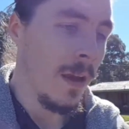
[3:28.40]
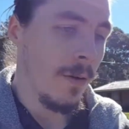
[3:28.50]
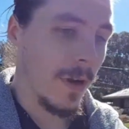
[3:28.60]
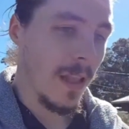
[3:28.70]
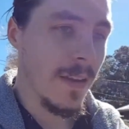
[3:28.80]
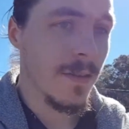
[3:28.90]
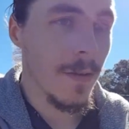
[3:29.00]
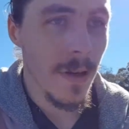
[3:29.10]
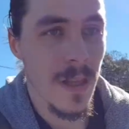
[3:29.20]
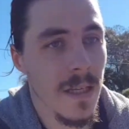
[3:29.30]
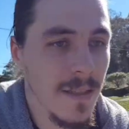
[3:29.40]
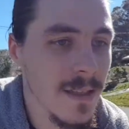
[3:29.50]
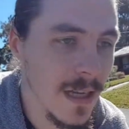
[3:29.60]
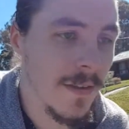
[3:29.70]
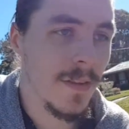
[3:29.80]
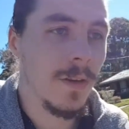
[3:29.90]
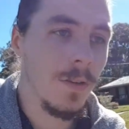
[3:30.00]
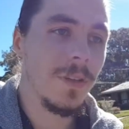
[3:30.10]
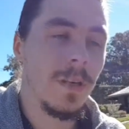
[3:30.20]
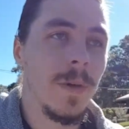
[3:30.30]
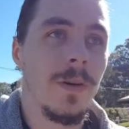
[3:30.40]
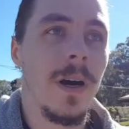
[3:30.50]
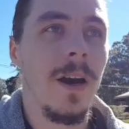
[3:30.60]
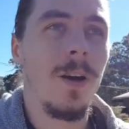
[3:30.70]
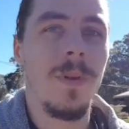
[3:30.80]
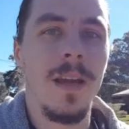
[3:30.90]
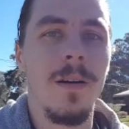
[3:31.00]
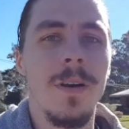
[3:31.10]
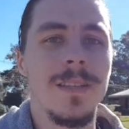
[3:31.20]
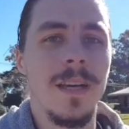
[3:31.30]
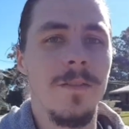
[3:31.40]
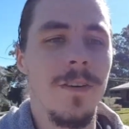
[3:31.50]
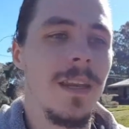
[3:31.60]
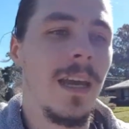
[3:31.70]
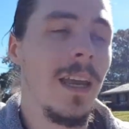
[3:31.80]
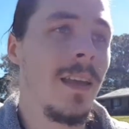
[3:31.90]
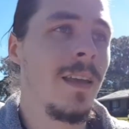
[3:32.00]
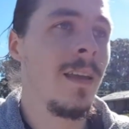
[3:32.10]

what it leaves me with is this afternoon, so I'm on the way home now, work's done for the day,